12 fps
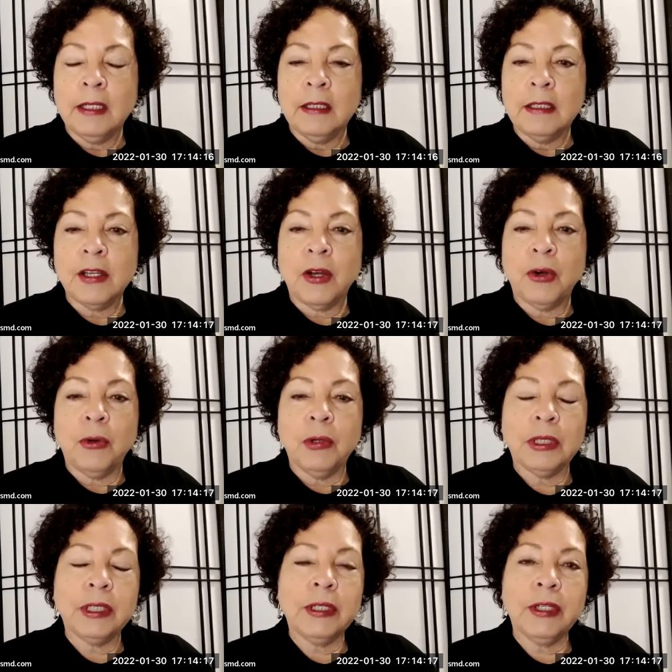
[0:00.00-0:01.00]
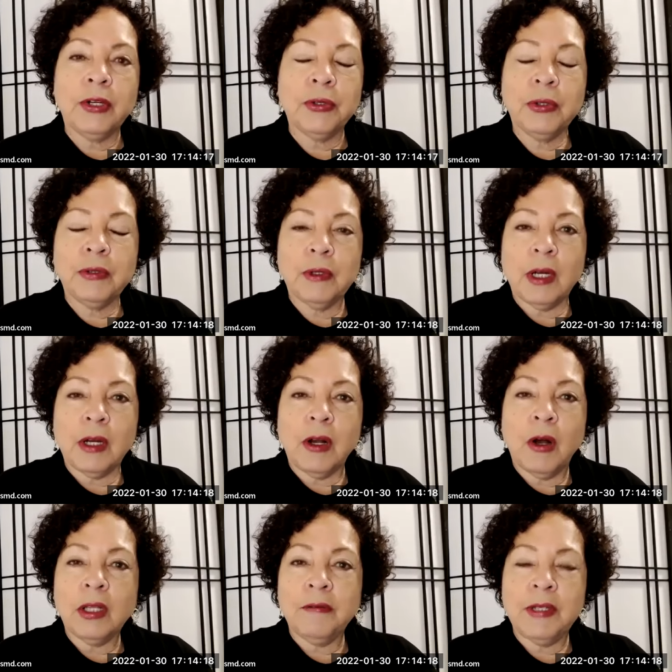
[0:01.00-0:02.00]
So,
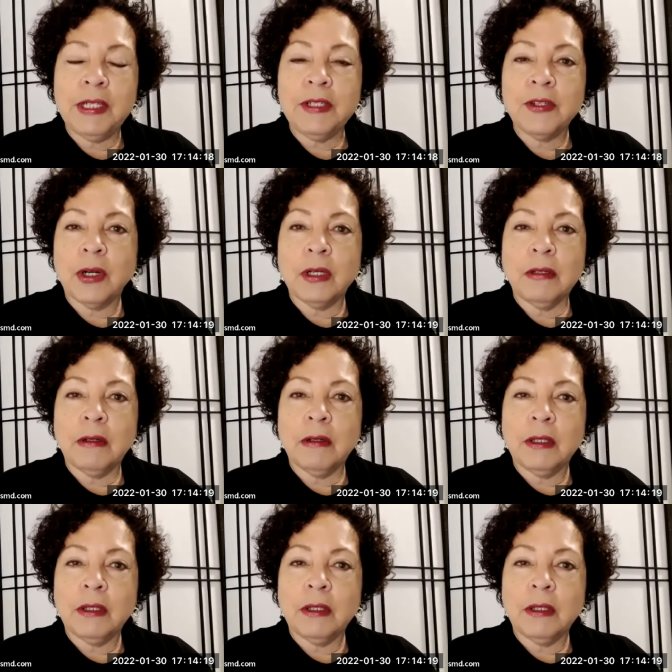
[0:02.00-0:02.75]
all of these aren't